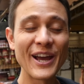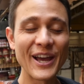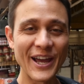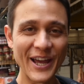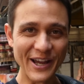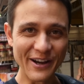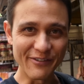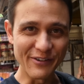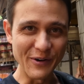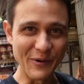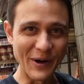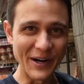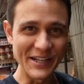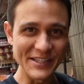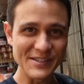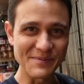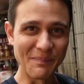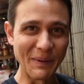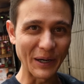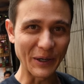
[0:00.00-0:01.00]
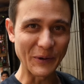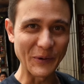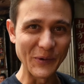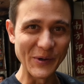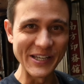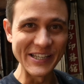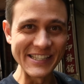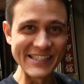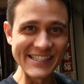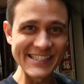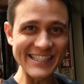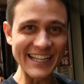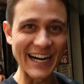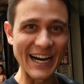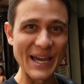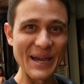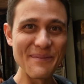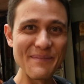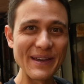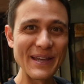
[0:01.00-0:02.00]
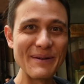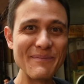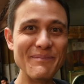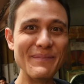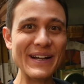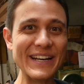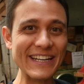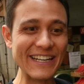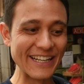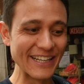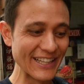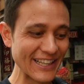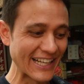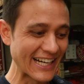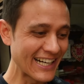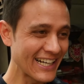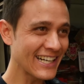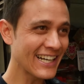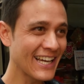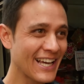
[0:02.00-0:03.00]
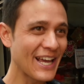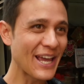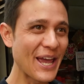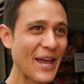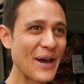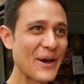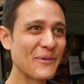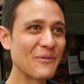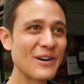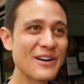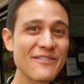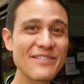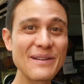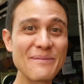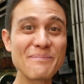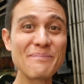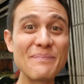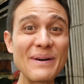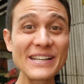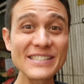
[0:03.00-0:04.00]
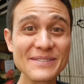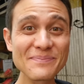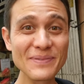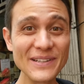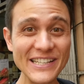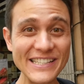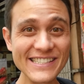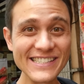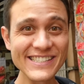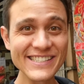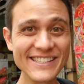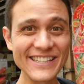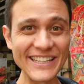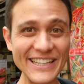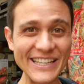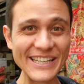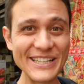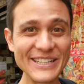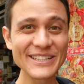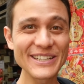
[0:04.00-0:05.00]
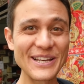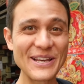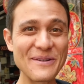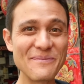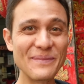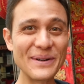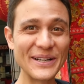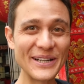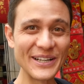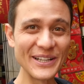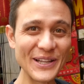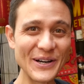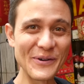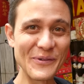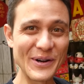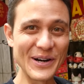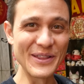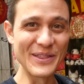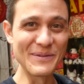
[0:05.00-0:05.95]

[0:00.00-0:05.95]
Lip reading: Hey everyone, it's Mark Wiens. I am in Manila, and one of the best places to eat in Manila, one of